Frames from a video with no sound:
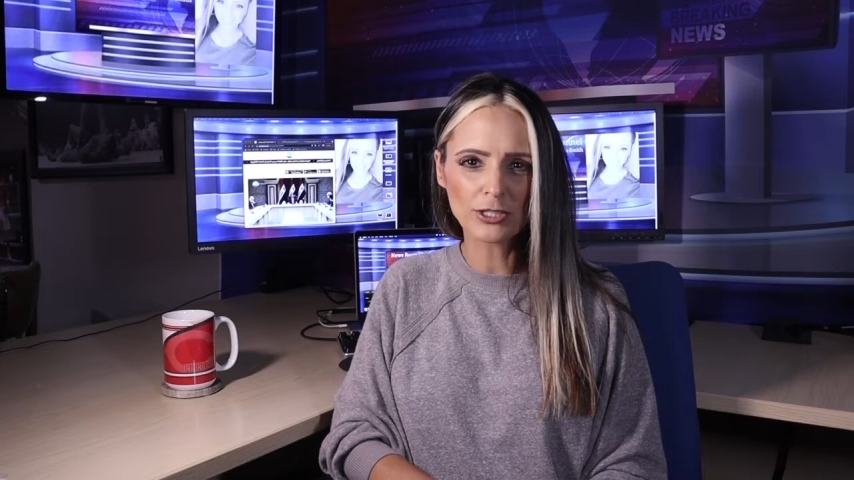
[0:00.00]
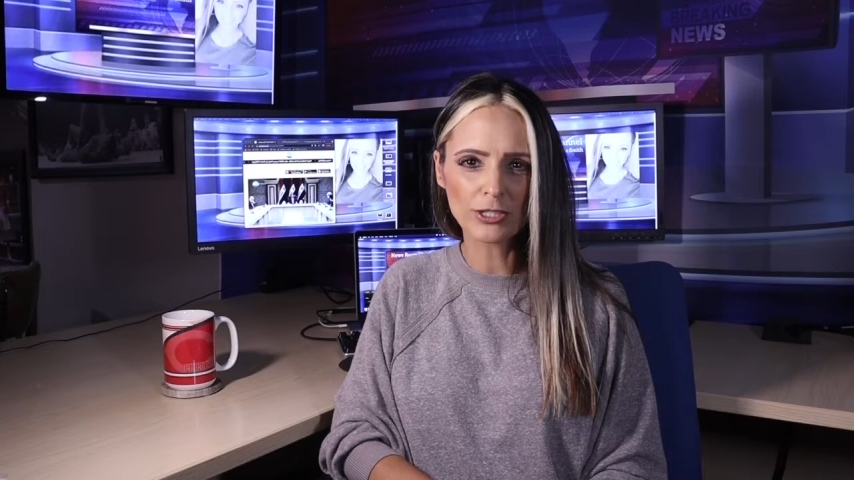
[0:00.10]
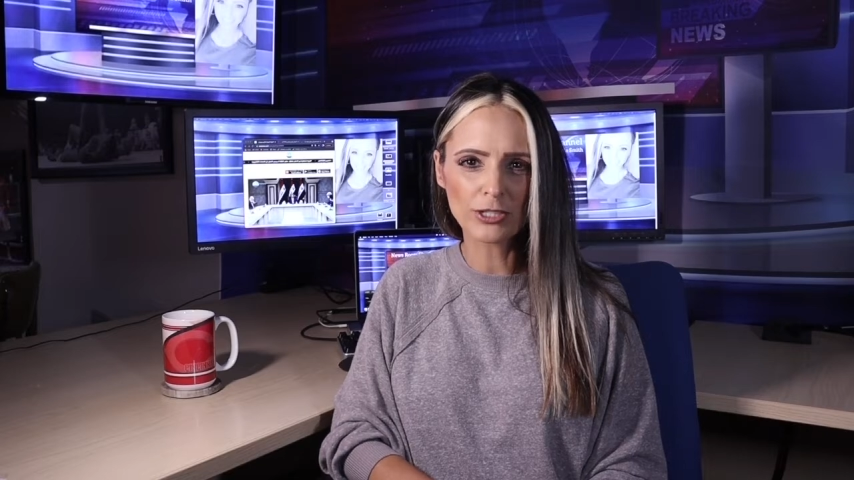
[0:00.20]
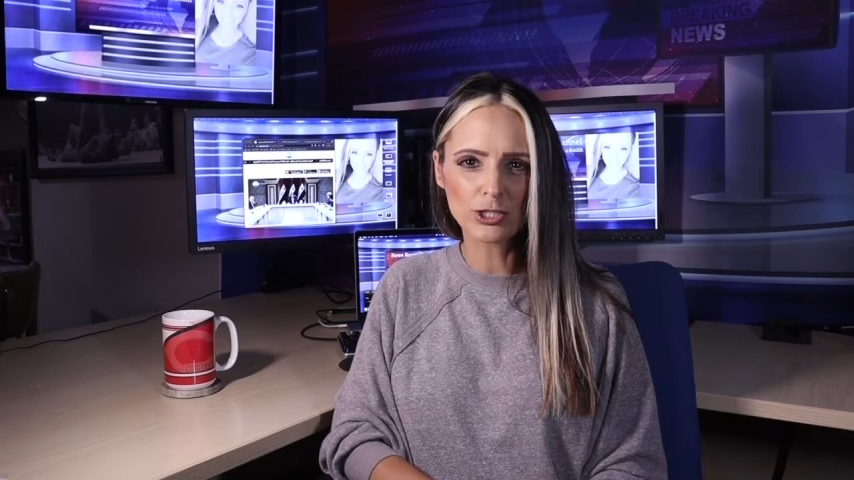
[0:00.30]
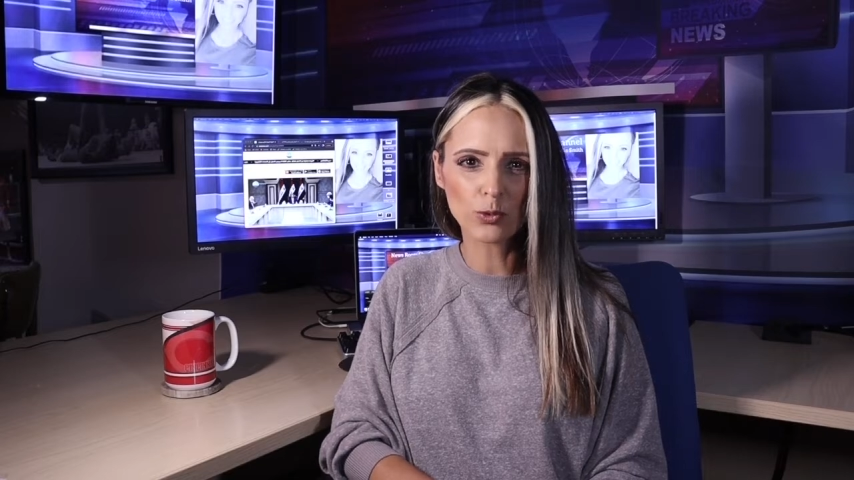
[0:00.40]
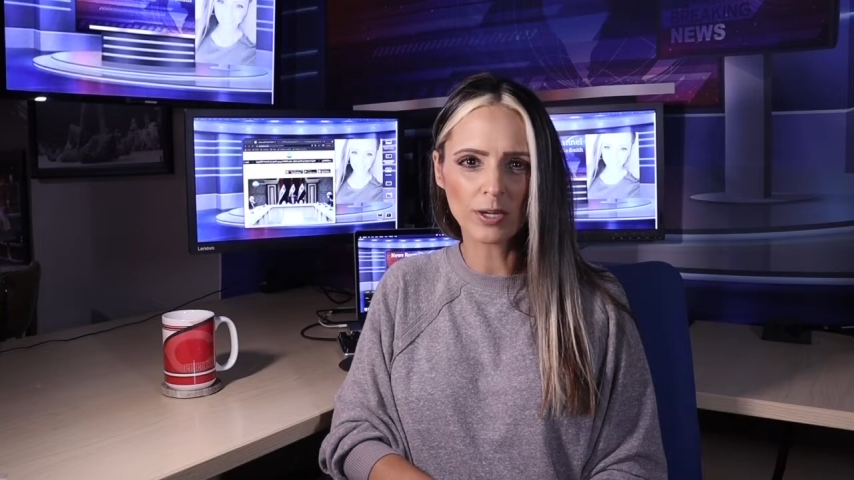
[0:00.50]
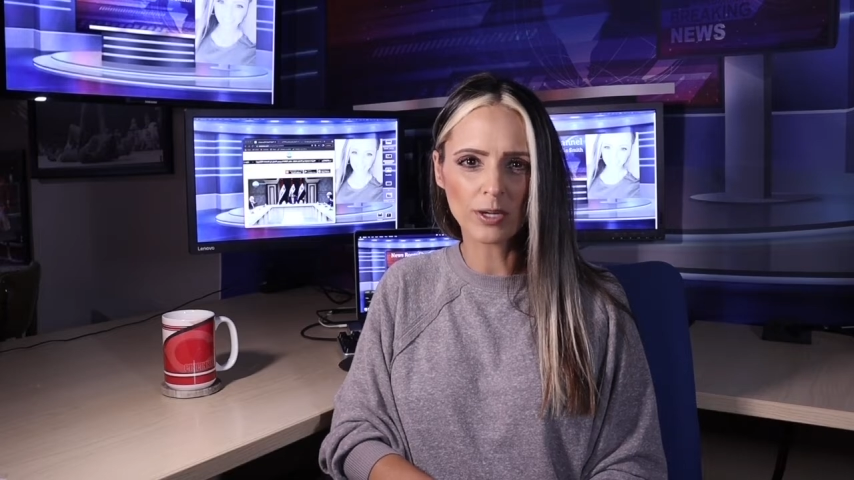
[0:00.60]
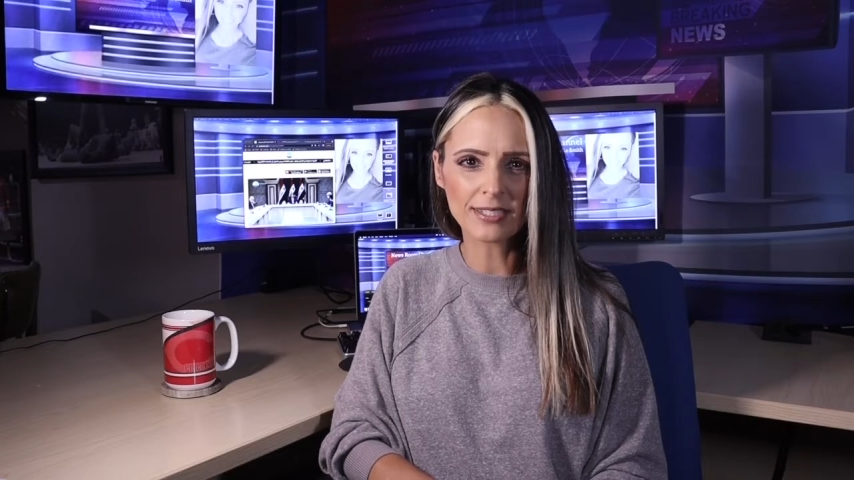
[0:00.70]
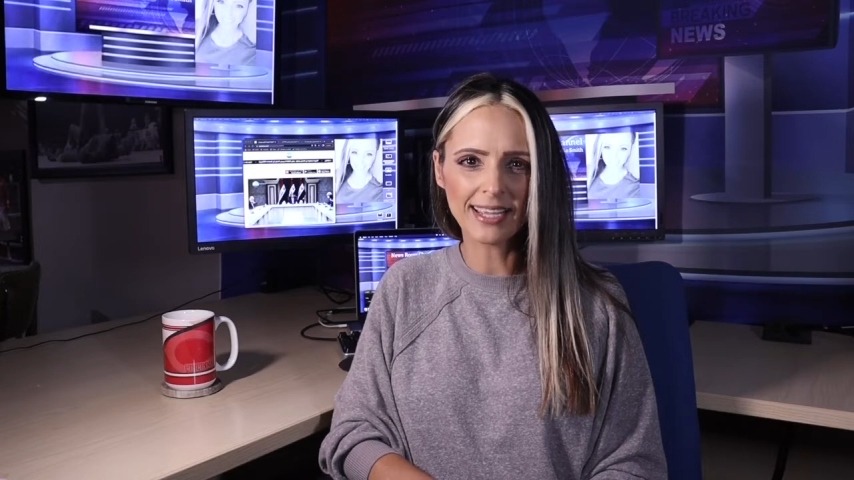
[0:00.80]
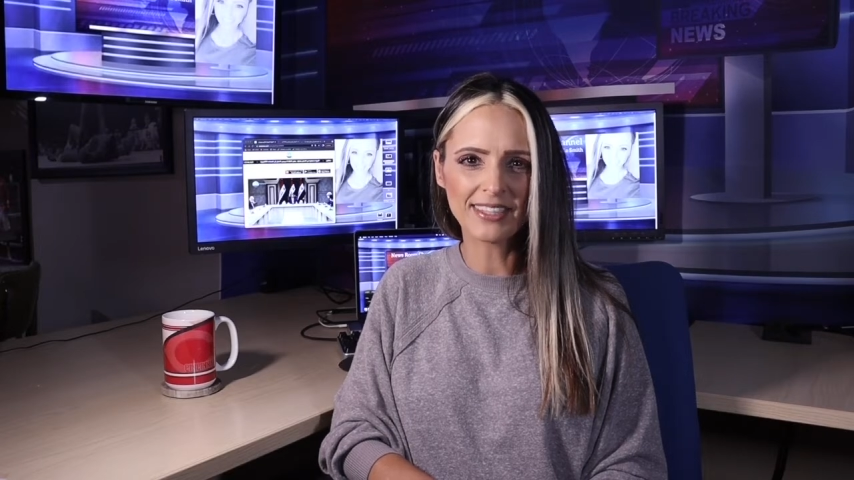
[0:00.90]
source
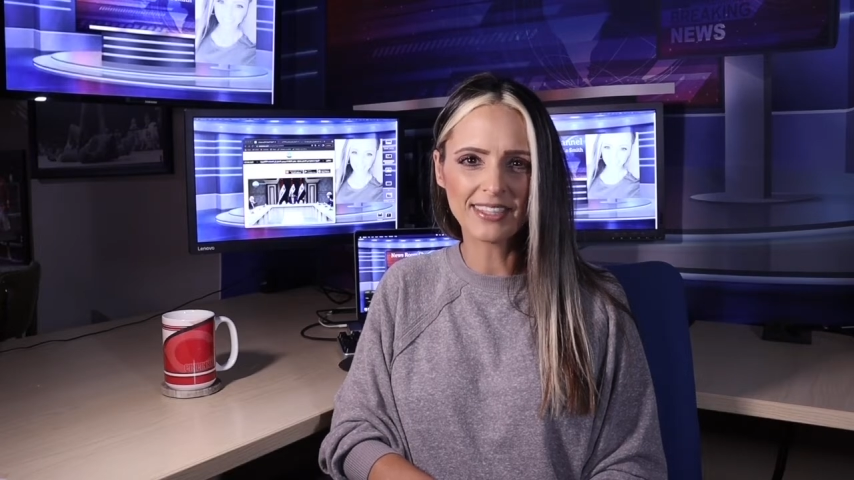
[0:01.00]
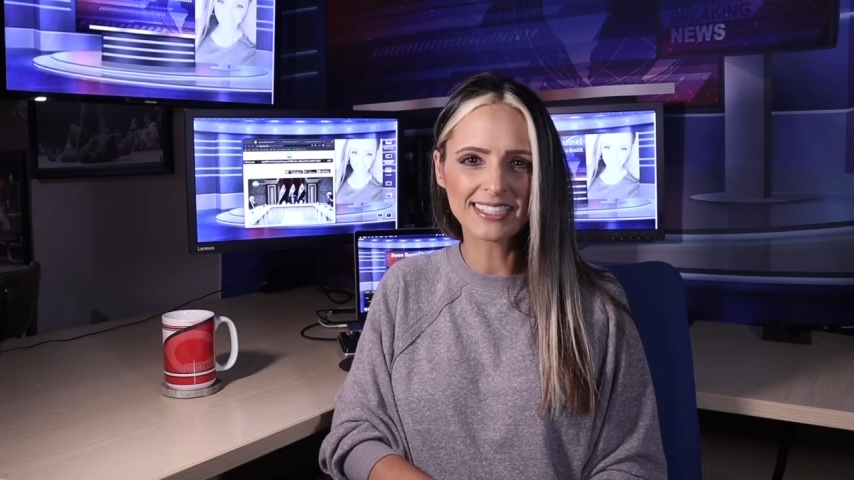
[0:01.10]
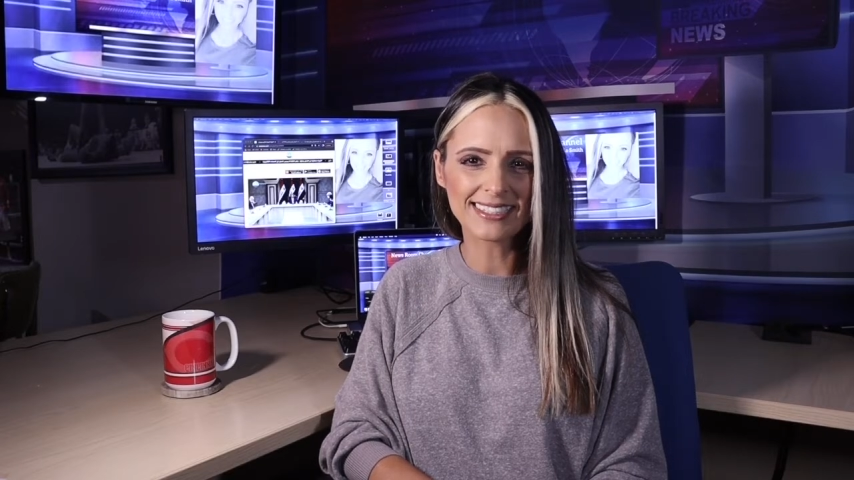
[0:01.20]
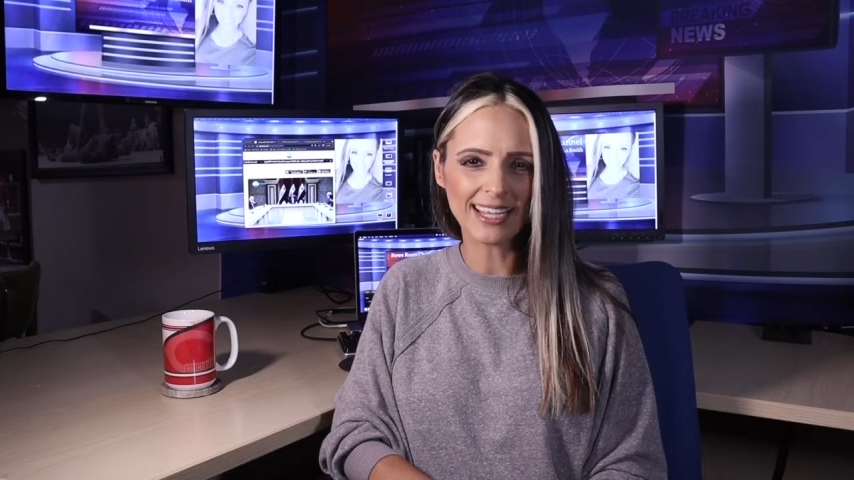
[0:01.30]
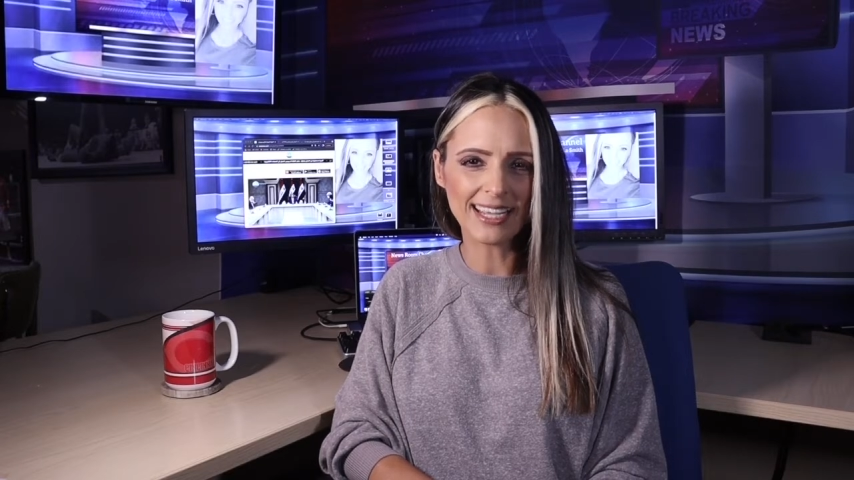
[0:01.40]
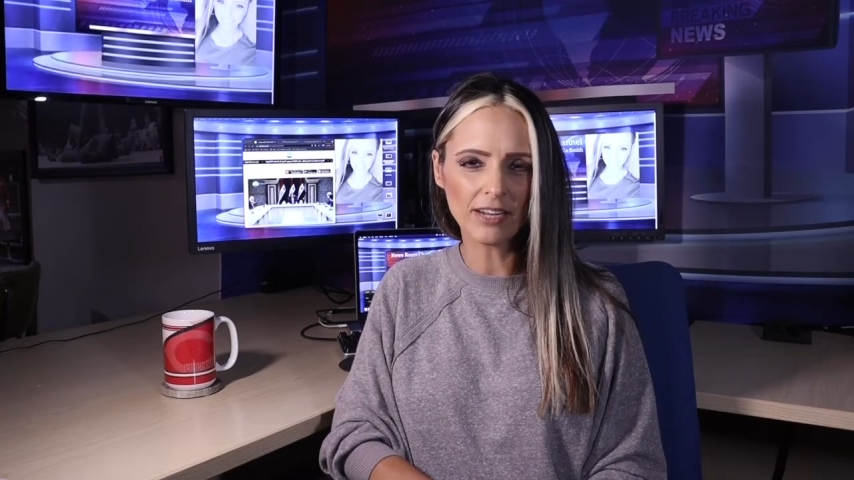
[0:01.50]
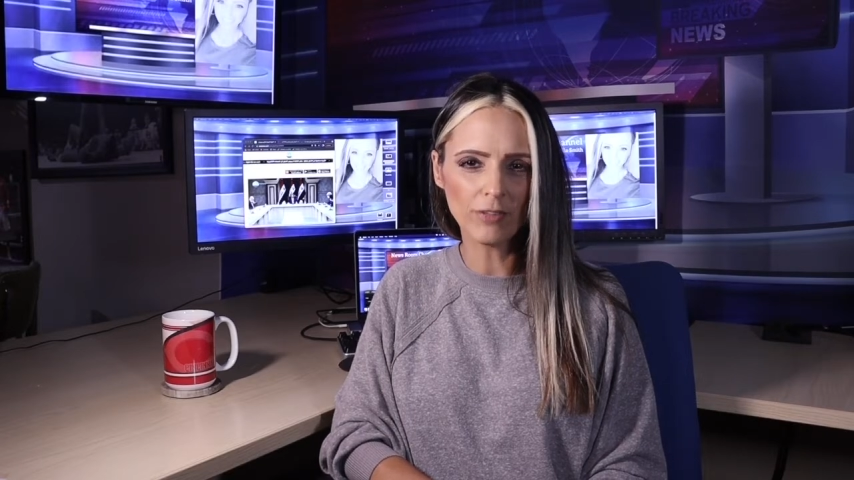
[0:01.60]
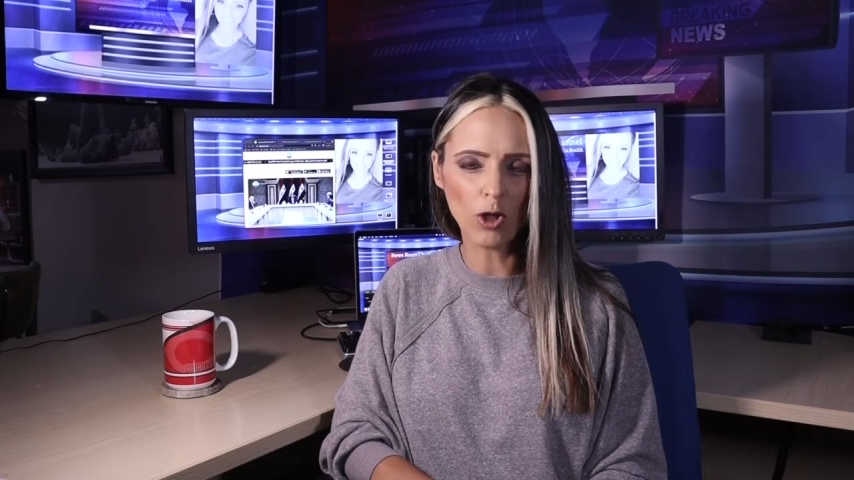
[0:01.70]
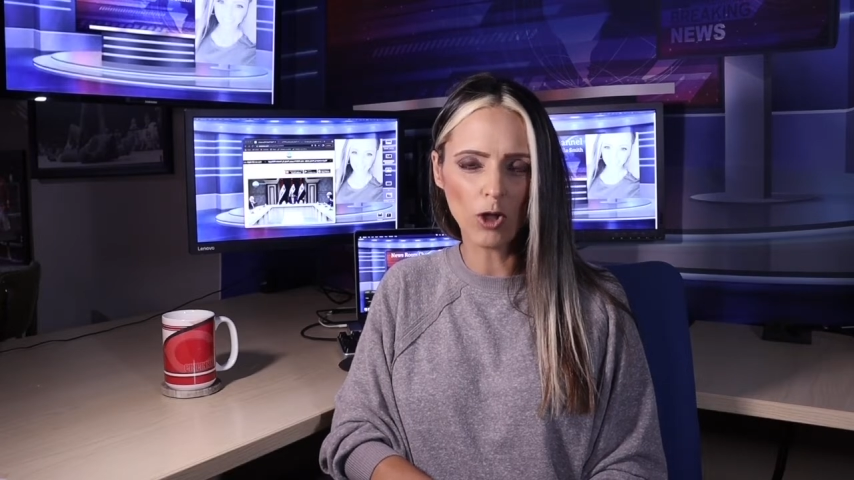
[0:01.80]
in the State of Law